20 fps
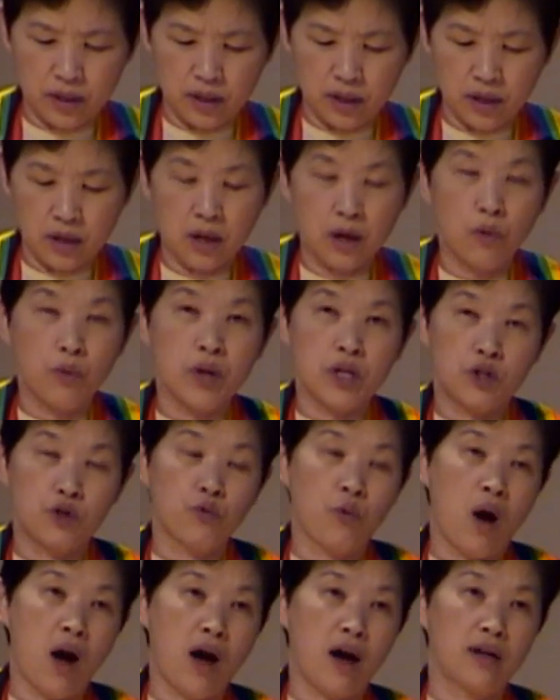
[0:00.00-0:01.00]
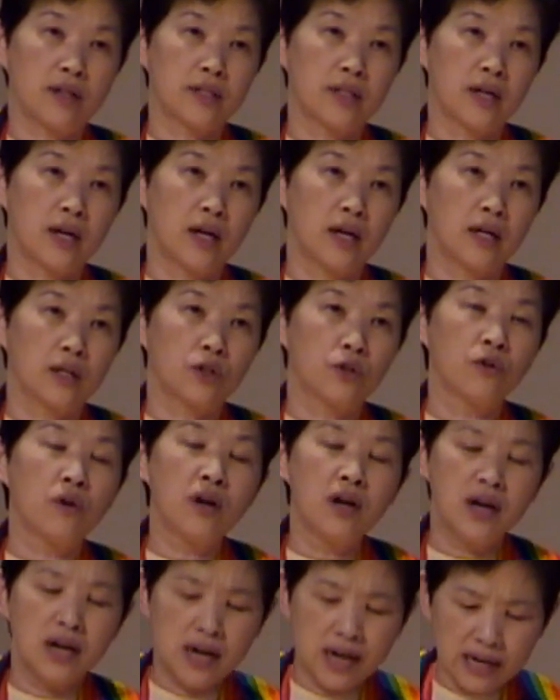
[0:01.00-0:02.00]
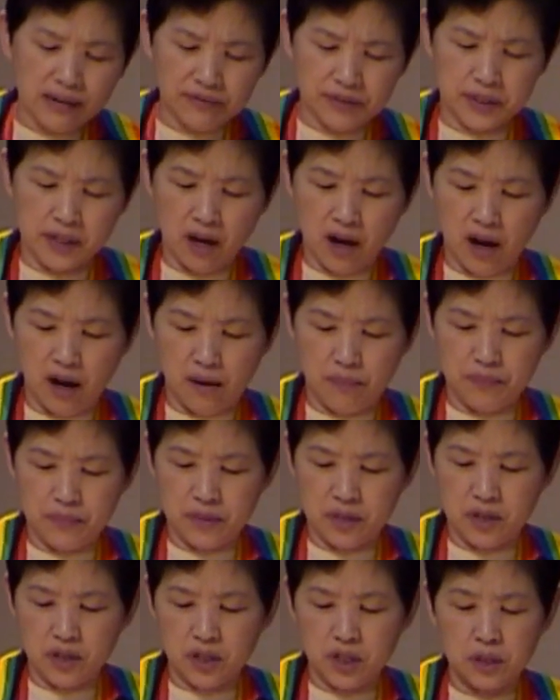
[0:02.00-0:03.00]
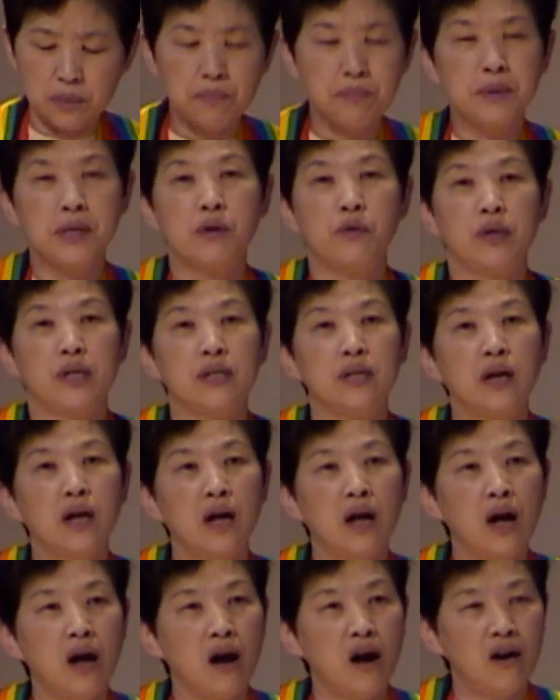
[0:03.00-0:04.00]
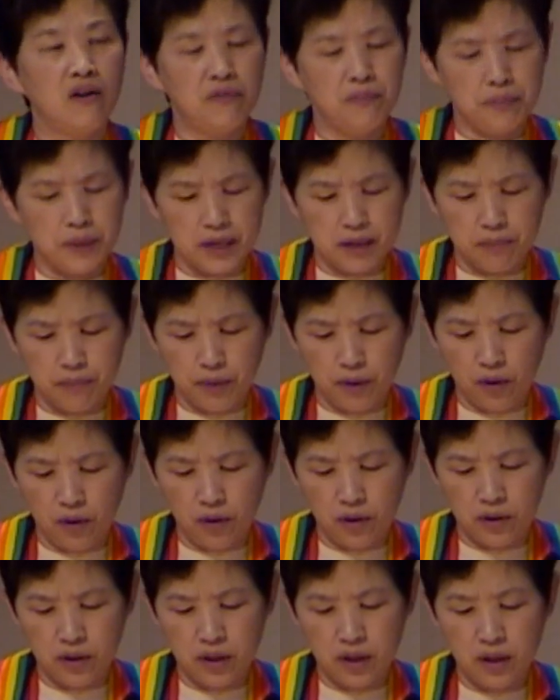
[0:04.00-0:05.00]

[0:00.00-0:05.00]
which was to lift up the spirit of people